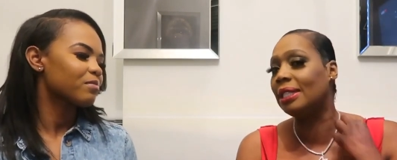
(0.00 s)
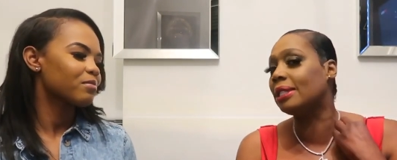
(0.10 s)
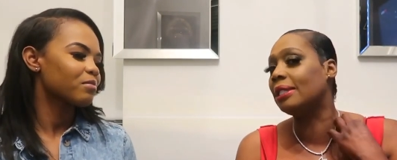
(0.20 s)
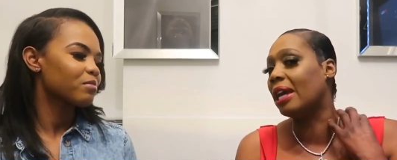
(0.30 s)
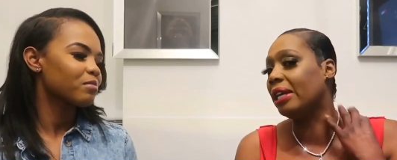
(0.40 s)

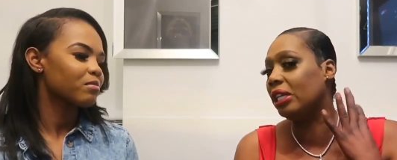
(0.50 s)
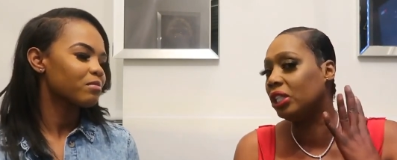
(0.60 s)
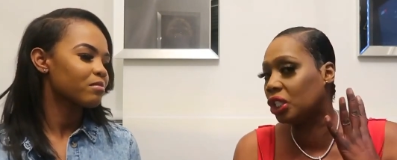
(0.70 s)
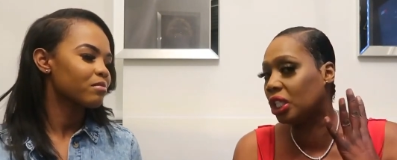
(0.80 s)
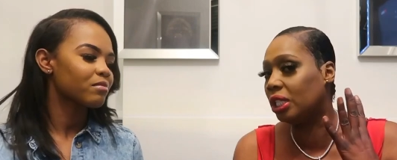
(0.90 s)
Speaker 1: It's not
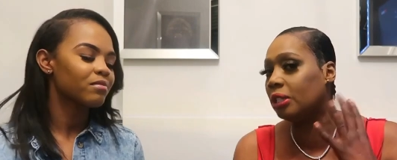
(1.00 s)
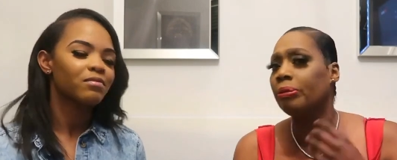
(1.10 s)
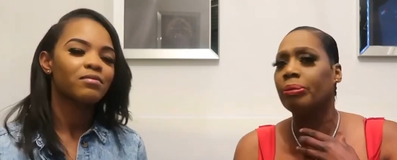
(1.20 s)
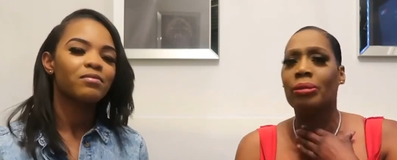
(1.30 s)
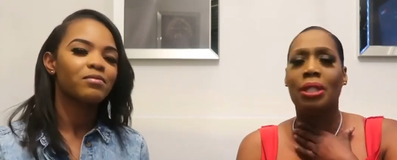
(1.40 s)
itching.
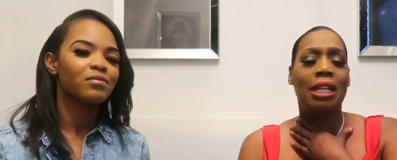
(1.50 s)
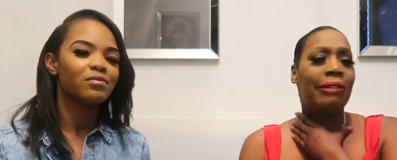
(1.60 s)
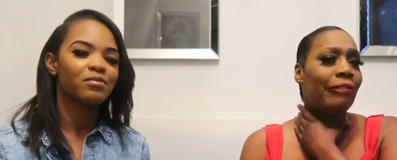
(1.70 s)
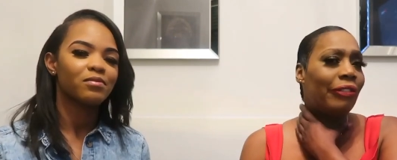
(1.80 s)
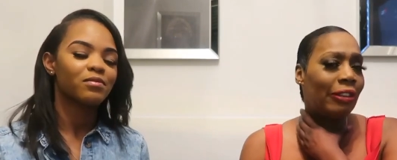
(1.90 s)

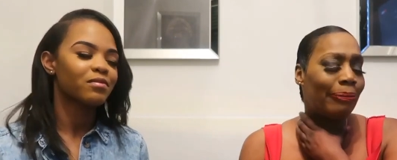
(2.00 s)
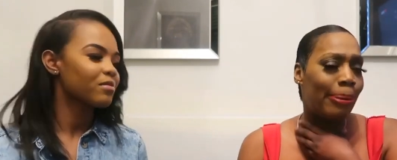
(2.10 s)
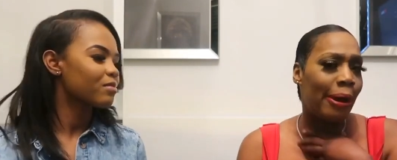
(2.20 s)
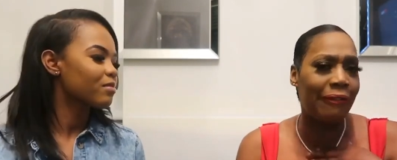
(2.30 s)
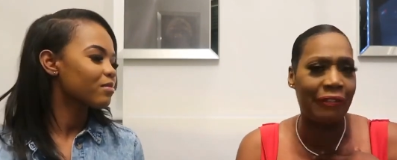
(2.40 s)
It fits
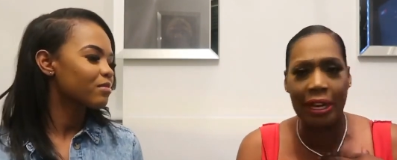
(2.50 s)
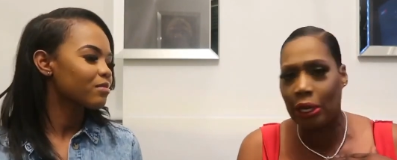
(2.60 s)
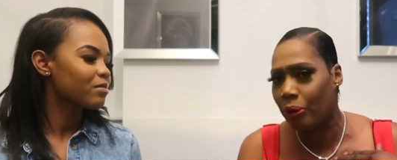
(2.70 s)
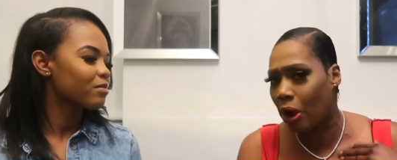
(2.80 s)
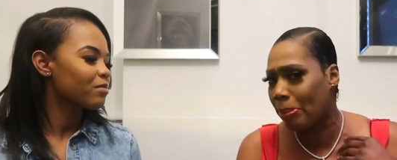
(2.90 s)
perfectly
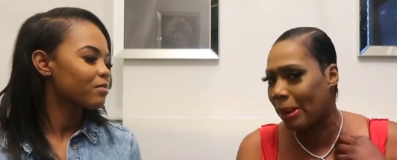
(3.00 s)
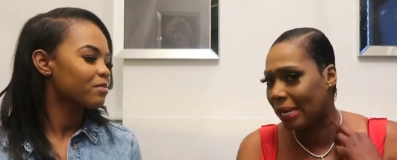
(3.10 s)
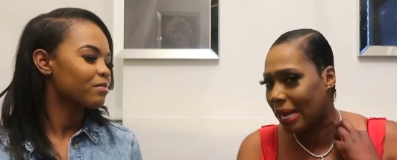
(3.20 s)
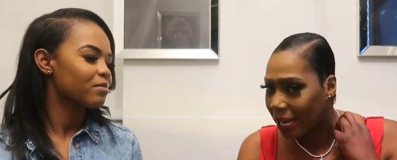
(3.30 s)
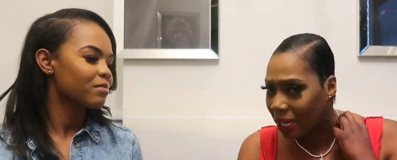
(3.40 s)
around my
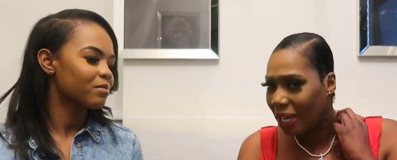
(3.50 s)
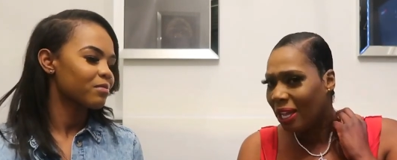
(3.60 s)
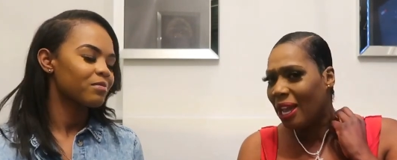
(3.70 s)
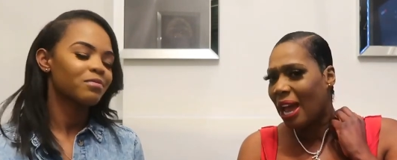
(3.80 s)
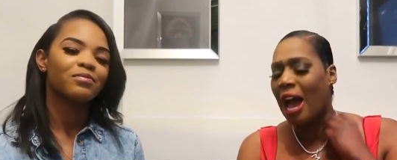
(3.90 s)
neck.
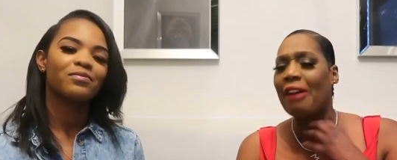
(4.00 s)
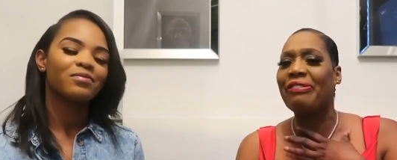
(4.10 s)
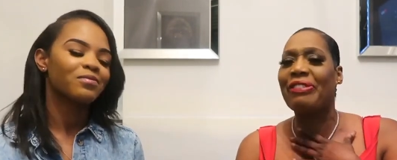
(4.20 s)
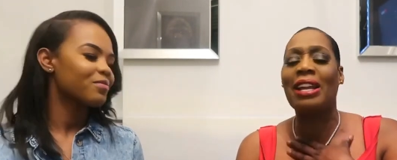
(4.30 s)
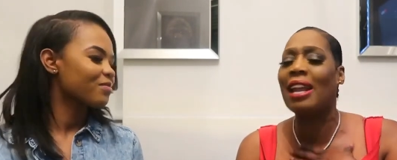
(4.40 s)
I
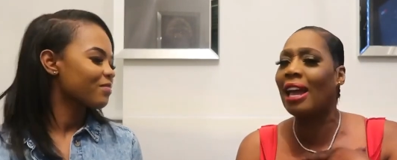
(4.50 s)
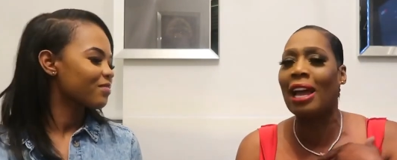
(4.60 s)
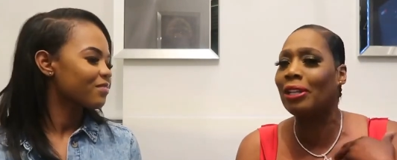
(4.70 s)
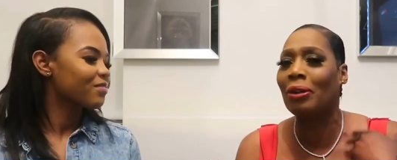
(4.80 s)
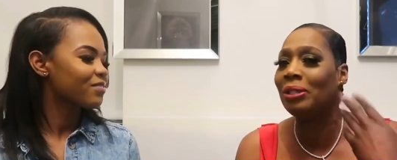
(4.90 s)
felt like
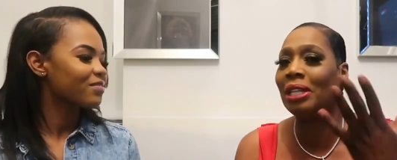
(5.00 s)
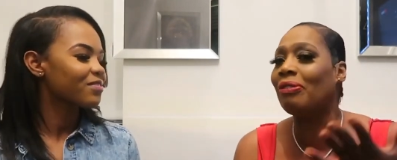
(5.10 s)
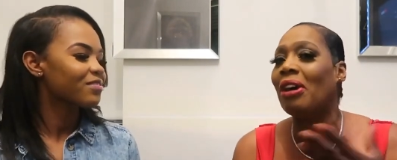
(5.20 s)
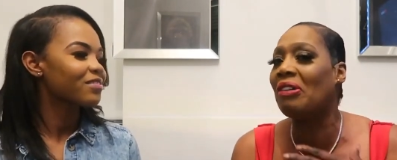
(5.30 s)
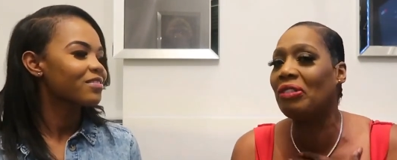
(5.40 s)
I don't
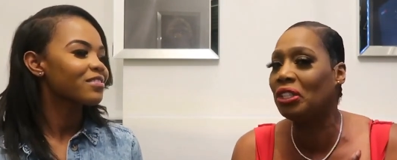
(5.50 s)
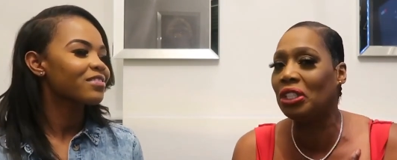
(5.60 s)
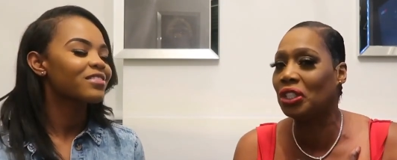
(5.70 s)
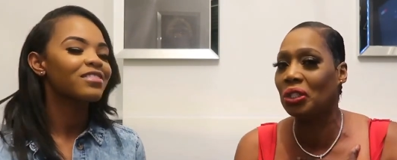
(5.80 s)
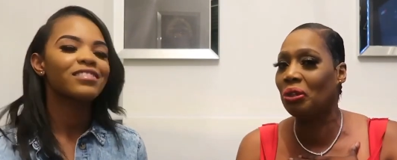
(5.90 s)
even have on
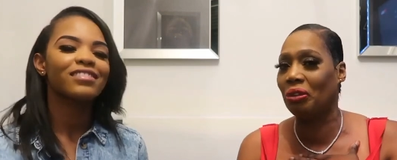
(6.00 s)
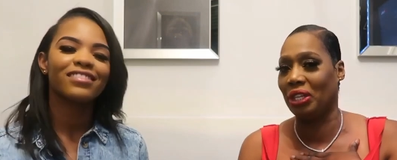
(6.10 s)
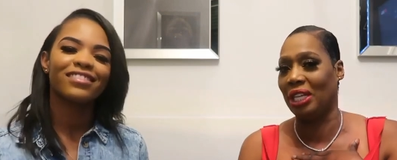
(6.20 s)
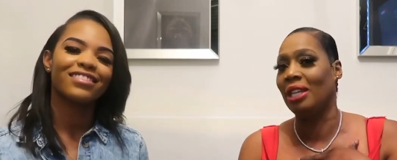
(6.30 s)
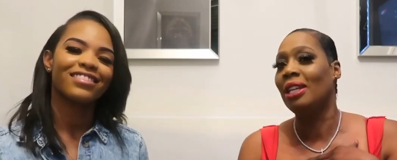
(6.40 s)
a
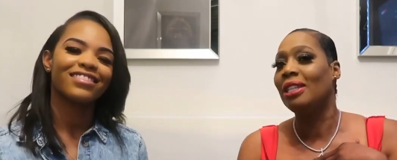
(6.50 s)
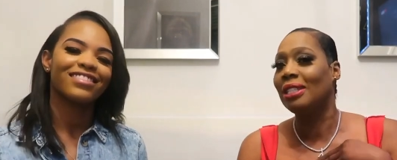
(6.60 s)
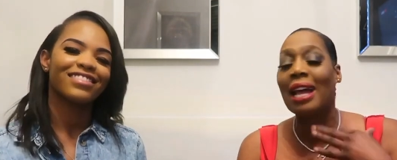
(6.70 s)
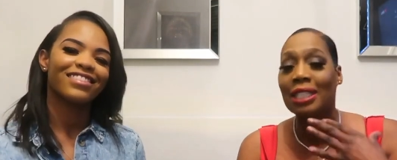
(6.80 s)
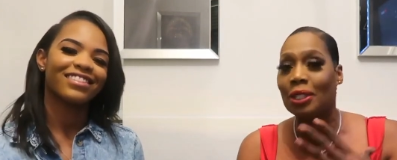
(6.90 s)
jewelry.
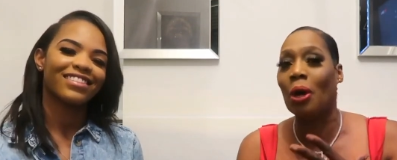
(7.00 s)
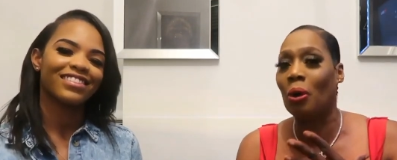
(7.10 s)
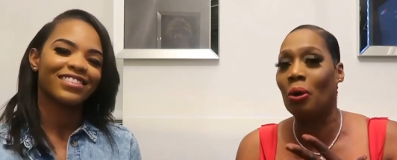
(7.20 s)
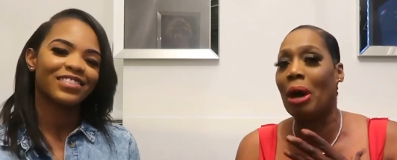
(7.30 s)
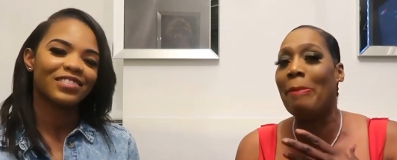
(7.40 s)
That's
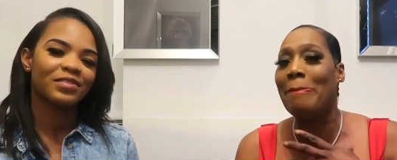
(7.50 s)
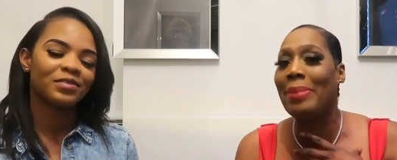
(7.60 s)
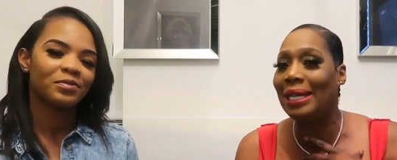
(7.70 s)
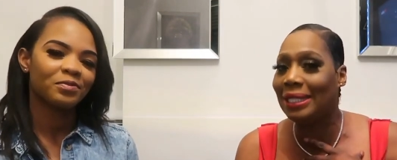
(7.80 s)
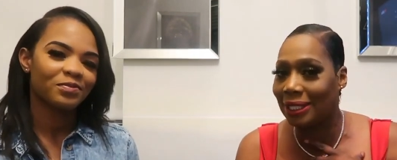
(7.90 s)
how
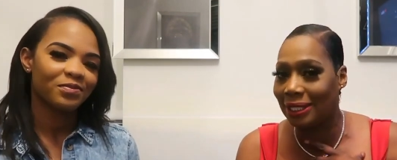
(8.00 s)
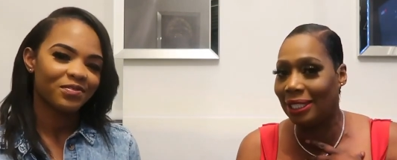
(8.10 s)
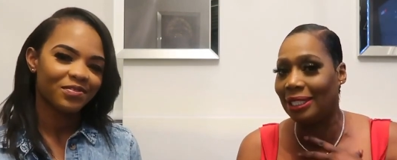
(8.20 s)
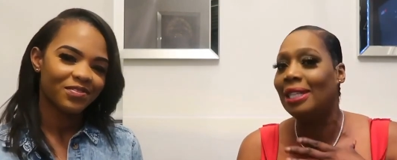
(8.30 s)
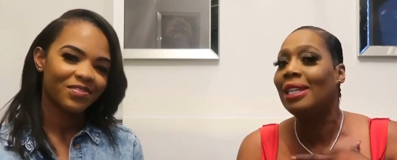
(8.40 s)

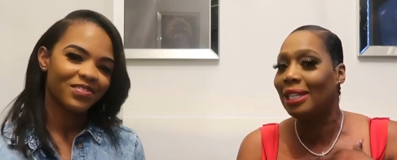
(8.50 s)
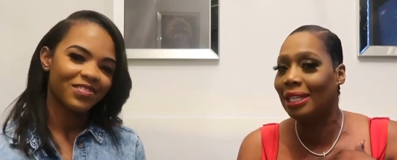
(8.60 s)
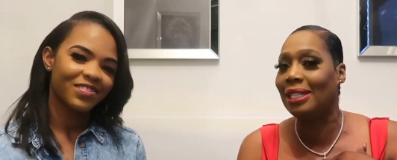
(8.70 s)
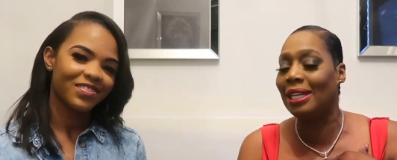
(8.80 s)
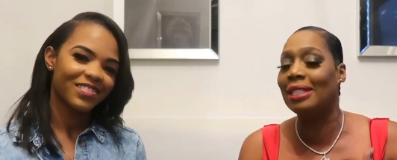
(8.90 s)
amazing
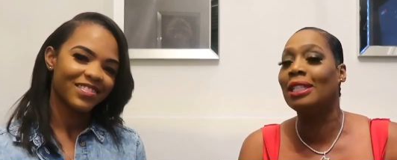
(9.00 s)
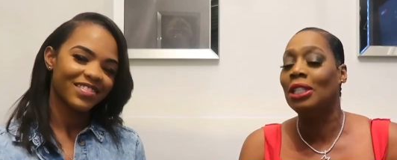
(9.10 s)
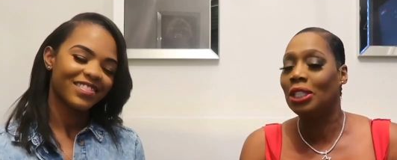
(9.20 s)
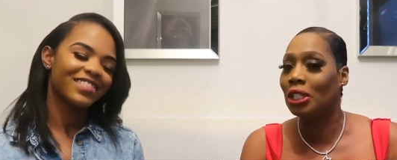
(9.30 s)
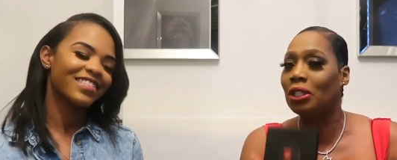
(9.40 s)
it is.
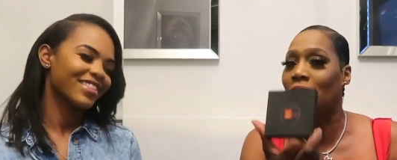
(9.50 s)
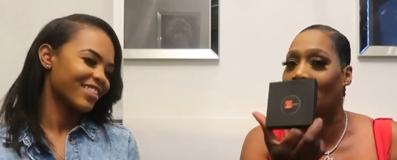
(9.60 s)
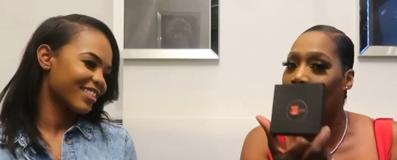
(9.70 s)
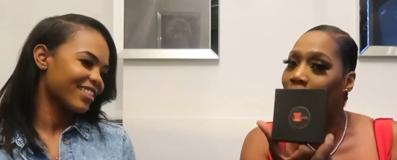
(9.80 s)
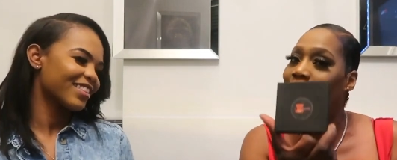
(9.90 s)
So
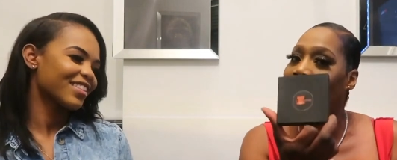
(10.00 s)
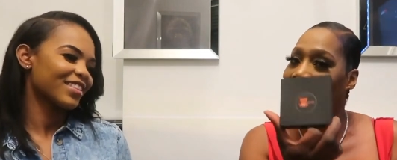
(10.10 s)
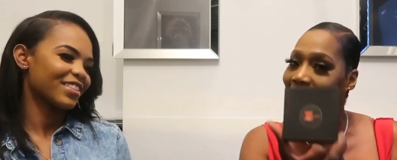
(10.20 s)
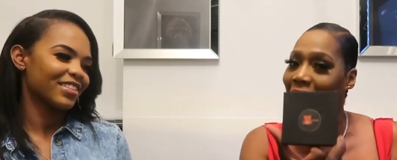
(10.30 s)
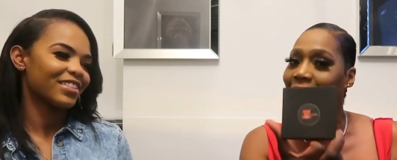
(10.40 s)
don't
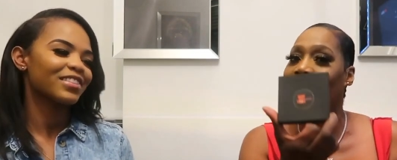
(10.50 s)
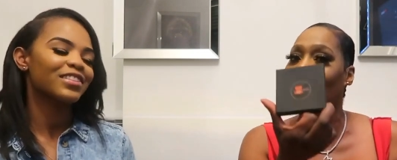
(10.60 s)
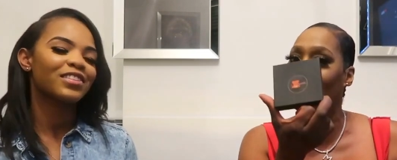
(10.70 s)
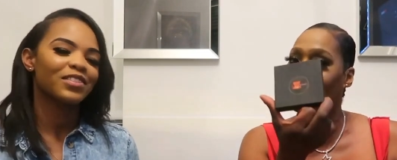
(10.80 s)
forget to